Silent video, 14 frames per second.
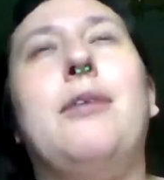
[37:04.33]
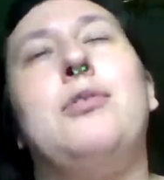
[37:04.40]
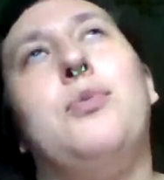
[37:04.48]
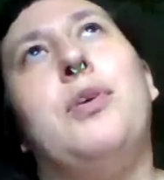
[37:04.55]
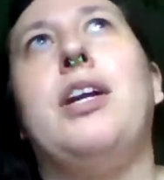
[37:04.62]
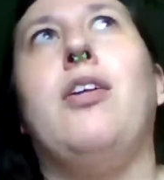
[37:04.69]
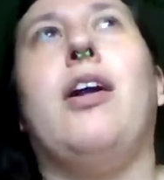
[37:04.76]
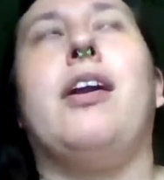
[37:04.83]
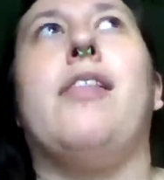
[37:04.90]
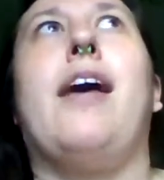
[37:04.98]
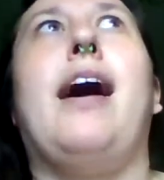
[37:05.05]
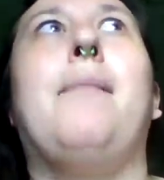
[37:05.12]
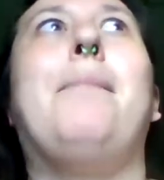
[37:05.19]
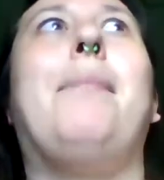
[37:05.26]
And I was reading a lot of
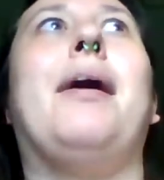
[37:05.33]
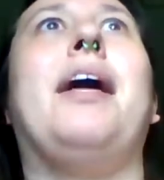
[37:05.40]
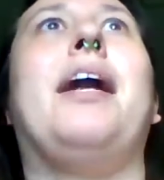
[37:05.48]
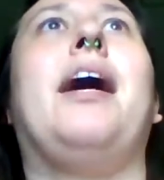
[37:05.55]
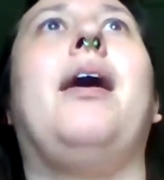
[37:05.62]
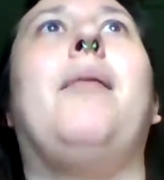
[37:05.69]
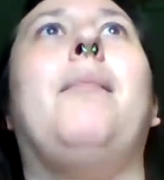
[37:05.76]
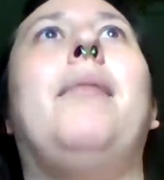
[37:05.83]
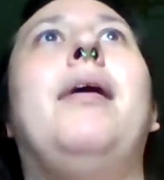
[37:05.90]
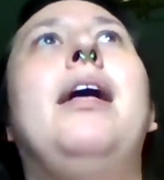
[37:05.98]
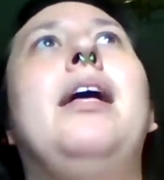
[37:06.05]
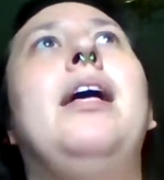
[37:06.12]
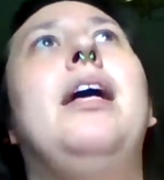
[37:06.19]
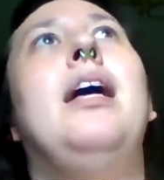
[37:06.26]
that. But um,
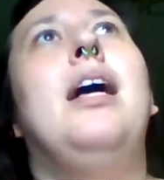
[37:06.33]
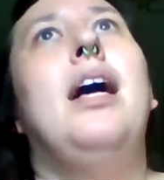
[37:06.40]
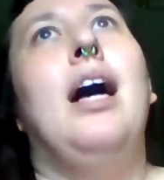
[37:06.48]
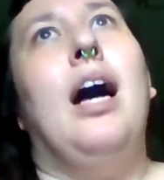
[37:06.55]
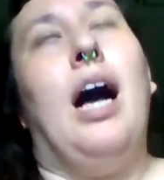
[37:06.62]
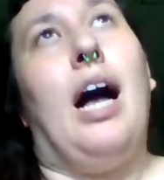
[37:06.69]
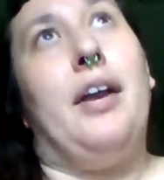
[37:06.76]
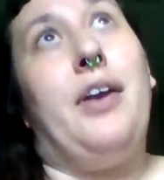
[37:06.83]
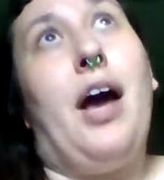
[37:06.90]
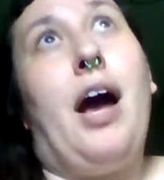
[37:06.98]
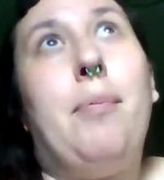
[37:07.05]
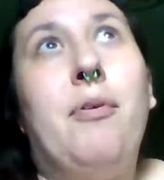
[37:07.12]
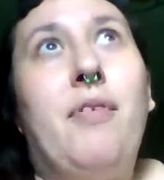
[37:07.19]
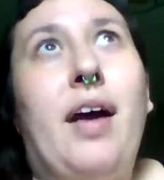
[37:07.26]
on
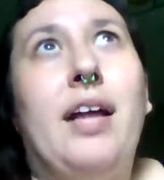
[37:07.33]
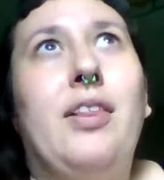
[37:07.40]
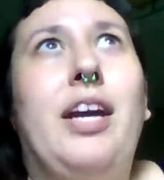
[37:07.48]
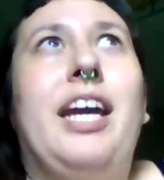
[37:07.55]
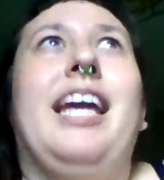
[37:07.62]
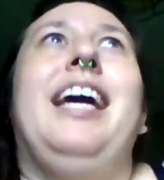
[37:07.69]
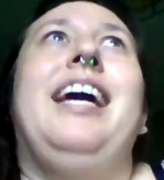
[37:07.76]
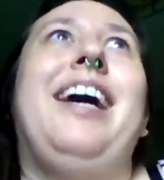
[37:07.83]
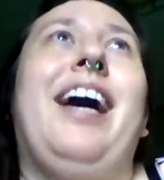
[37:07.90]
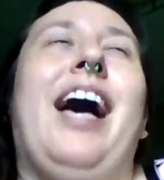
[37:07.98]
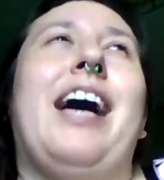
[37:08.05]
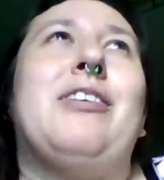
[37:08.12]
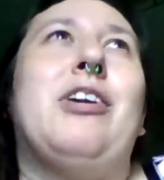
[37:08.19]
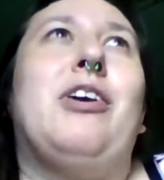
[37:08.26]
top of that, like,
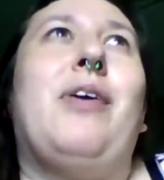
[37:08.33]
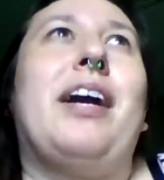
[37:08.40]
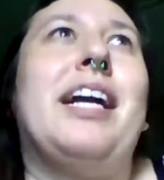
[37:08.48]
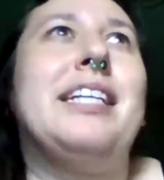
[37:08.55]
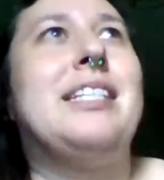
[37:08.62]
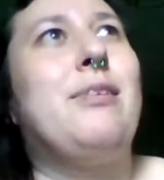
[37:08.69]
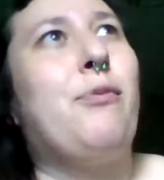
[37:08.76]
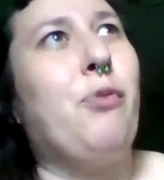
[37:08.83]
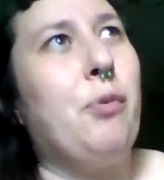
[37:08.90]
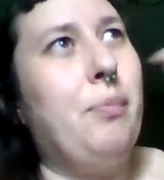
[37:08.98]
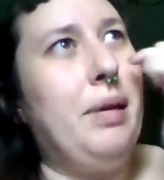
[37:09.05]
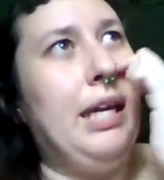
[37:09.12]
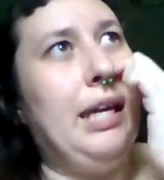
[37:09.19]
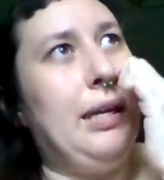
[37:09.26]
I don't know, I guess for
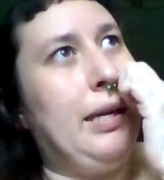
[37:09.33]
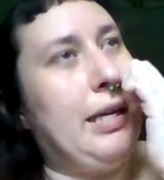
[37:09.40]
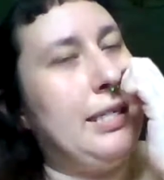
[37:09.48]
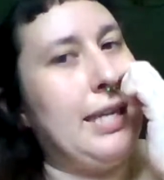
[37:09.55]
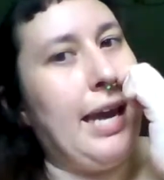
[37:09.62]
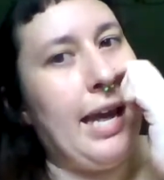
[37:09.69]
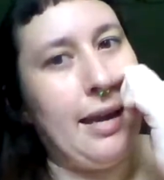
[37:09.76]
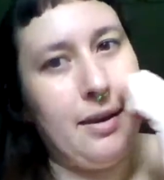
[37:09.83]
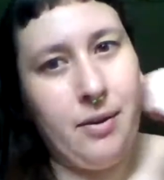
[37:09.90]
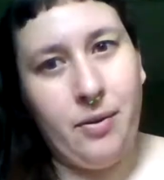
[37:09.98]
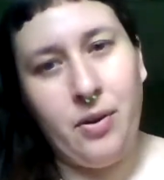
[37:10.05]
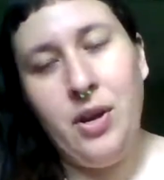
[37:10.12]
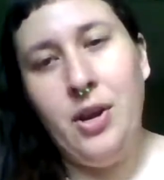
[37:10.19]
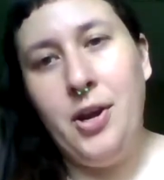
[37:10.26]
me, because I
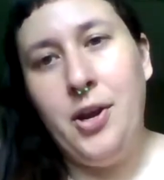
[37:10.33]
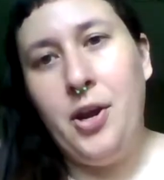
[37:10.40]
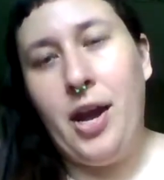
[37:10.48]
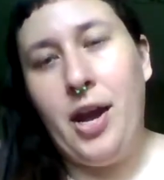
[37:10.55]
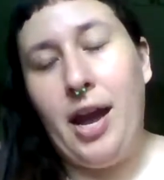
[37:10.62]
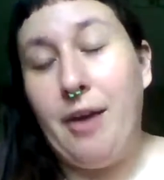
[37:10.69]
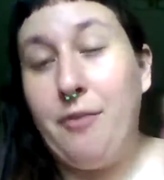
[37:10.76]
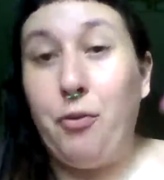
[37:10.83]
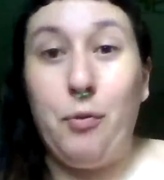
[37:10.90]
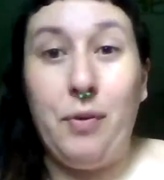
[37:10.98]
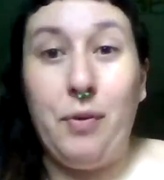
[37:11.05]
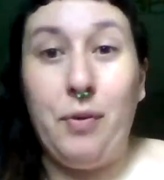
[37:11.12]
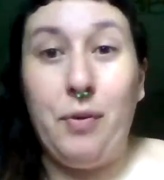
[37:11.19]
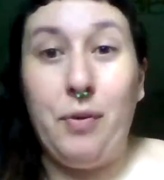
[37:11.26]
hadn't ever
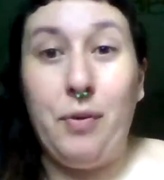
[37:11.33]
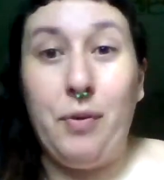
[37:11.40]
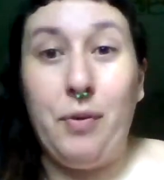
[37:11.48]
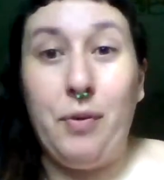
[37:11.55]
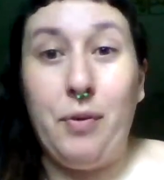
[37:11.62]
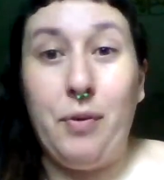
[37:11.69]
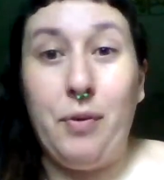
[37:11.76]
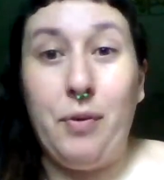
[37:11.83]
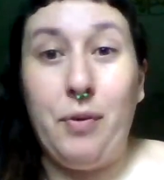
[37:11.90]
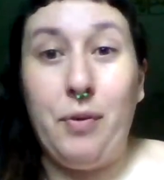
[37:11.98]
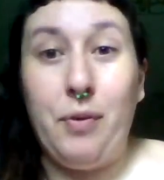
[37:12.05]
written a novel, I